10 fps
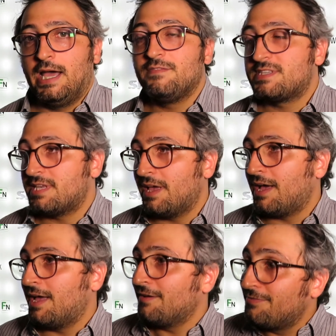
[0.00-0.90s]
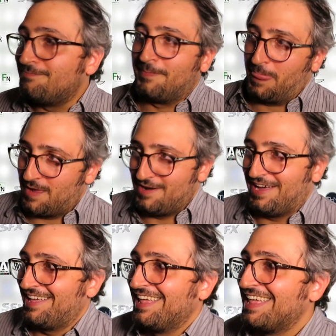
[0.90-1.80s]
I've said I have,
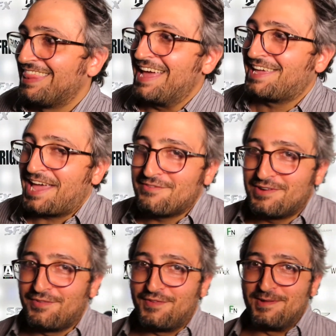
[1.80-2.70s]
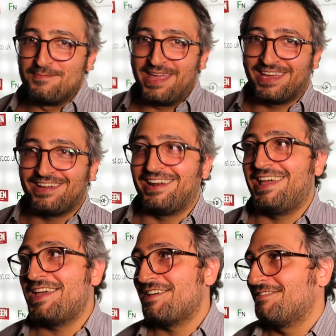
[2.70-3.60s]
like every filmmaker,
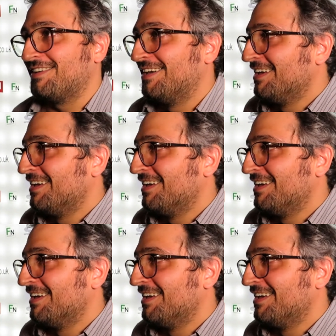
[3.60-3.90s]
I have